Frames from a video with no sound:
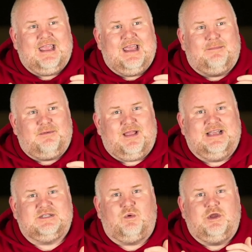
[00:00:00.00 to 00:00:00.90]
in a
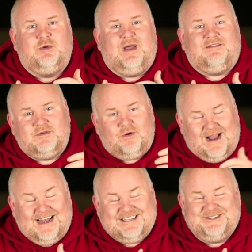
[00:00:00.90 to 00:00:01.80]
place where you have
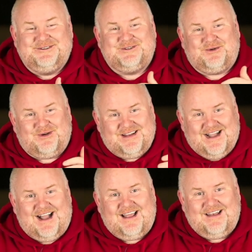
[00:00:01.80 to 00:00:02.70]
gratitude toward
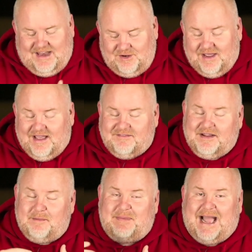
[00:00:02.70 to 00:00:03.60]
God and you
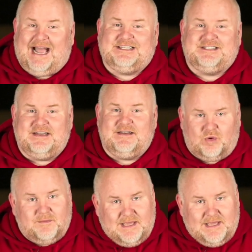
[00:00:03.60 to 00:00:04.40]
have compassion toward